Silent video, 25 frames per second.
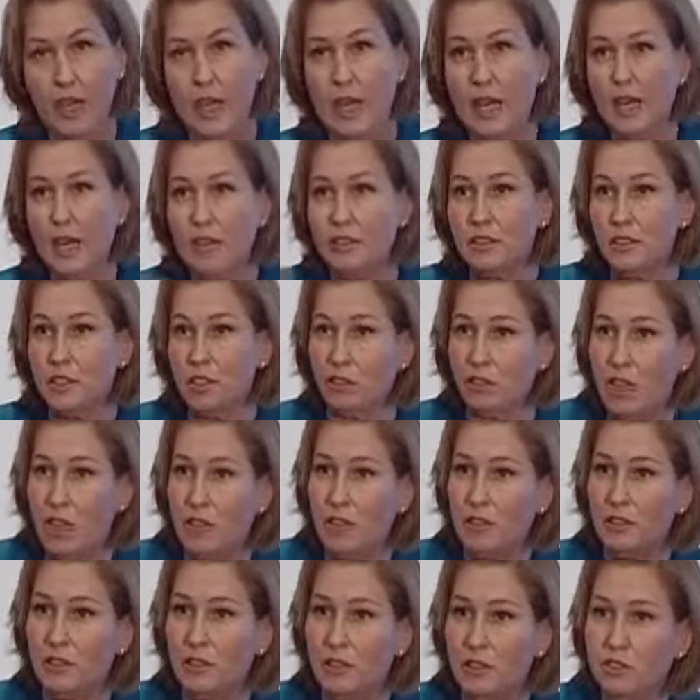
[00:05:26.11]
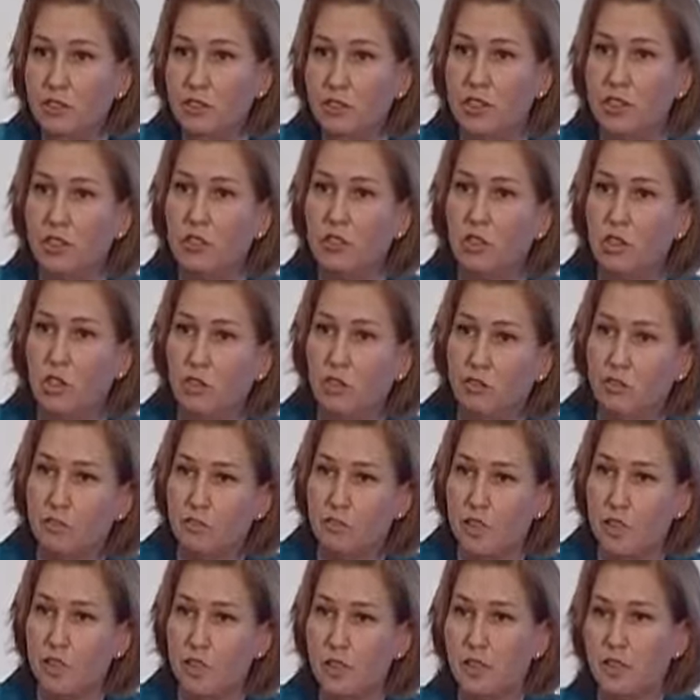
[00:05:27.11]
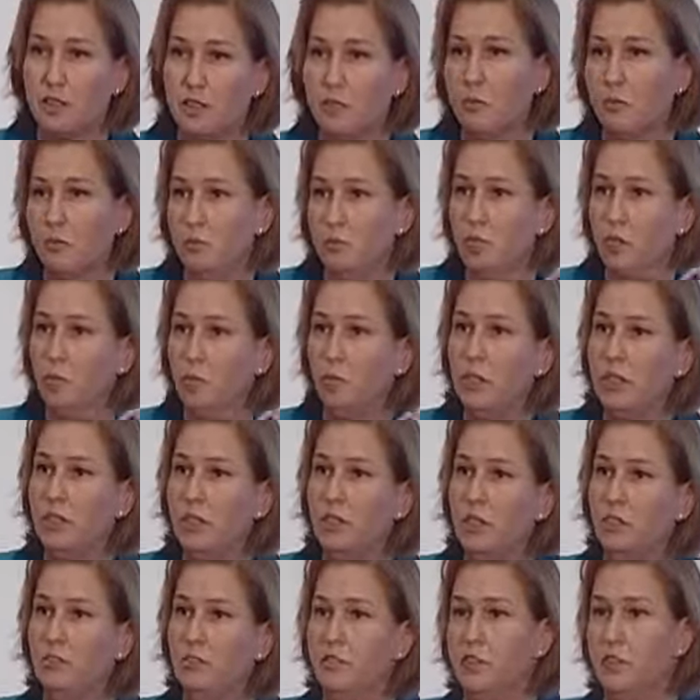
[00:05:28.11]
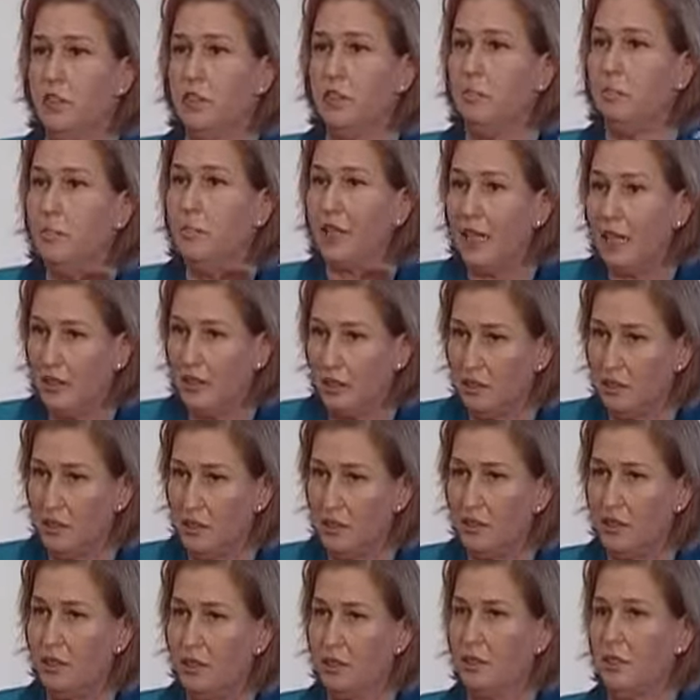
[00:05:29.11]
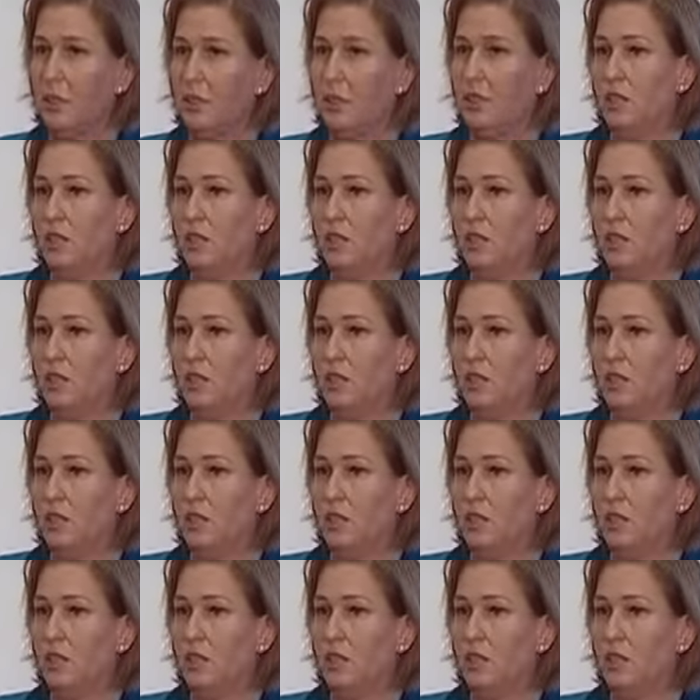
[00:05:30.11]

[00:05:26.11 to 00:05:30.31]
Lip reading: and there are different conflicts between different partners